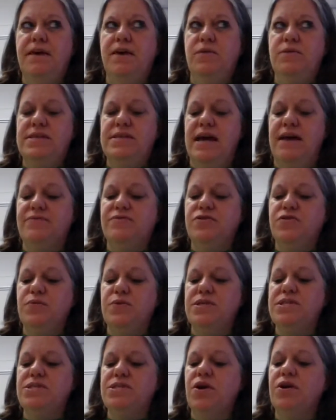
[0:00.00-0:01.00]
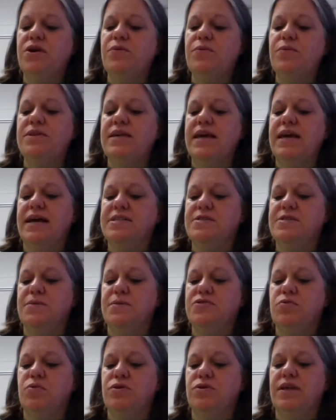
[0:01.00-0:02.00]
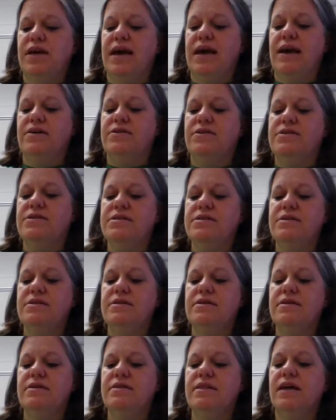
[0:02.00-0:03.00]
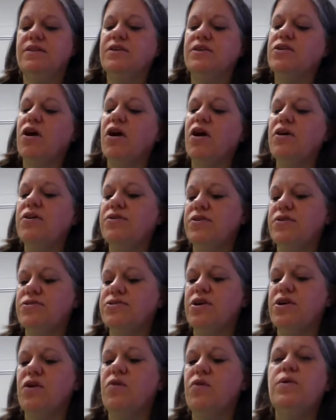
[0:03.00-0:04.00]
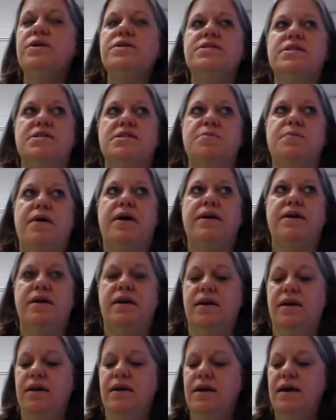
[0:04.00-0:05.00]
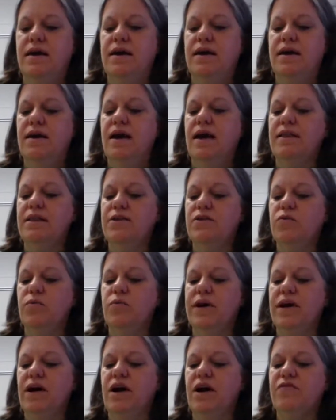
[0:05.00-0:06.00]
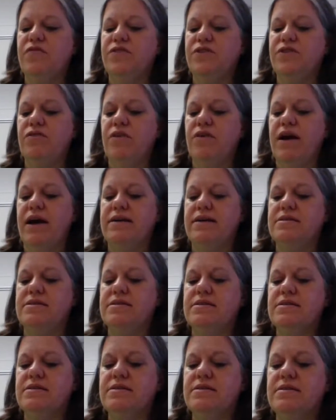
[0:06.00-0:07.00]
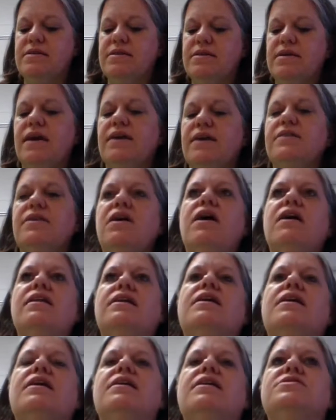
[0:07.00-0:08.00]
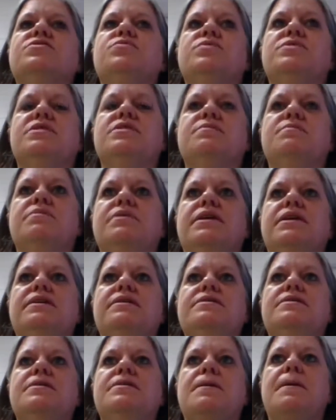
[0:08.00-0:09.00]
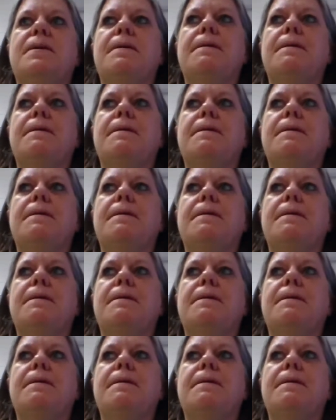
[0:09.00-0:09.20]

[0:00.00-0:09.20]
It was after we started with Gatsby toward the house that the gardener saw Wilson's body a little way off in the grass, and the Holocaust was complete.